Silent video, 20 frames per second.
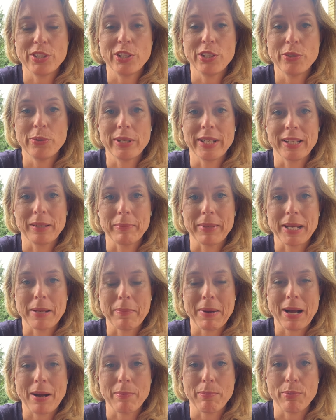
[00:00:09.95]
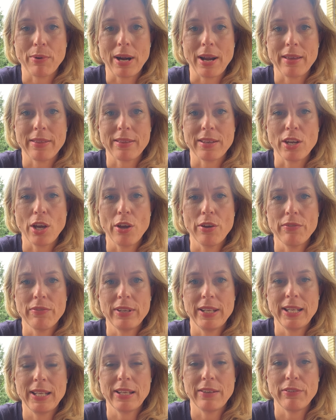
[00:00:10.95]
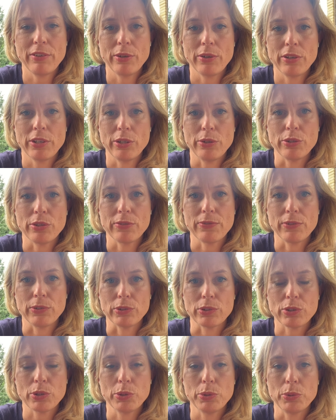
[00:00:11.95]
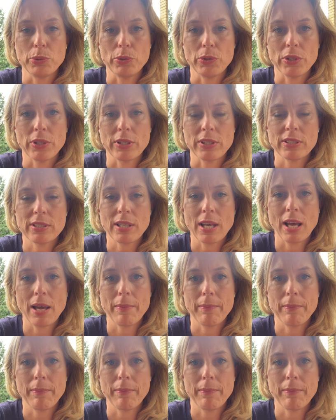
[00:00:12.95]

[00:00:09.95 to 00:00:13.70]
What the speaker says: to you a little bit about breath and hopefully give you a useful tool that